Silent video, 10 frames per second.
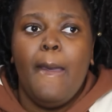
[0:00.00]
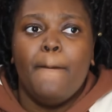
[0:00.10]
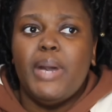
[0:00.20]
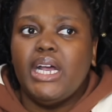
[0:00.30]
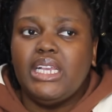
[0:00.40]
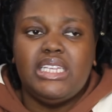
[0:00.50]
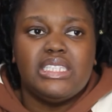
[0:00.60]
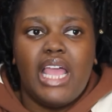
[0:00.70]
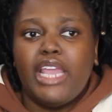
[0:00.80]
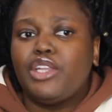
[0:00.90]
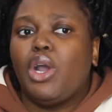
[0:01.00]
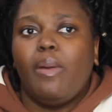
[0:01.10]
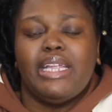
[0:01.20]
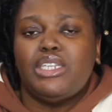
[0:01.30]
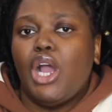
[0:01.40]
But he's like, no,
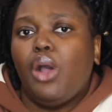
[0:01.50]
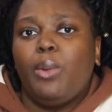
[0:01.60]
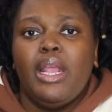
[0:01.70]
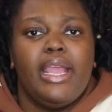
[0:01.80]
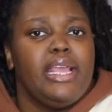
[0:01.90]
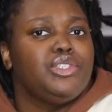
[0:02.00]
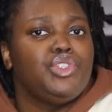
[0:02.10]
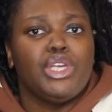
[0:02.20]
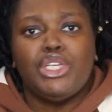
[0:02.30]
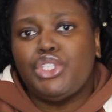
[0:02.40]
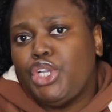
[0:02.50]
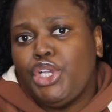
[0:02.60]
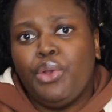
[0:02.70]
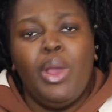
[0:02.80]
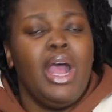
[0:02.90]
I don't. It's just
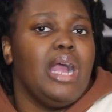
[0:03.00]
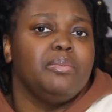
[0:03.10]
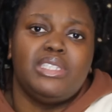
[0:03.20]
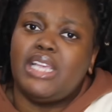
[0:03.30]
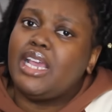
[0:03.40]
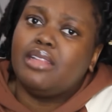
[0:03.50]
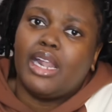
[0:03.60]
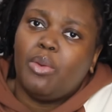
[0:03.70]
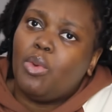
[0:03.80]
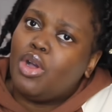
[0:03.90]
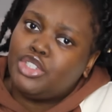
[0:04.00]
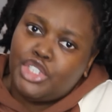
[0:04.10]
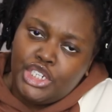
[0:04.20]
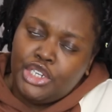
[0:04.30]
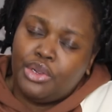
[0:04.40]
you. I'm saying that I want
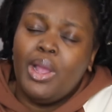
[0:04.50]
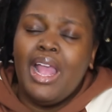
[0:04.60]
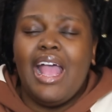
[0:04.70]
you.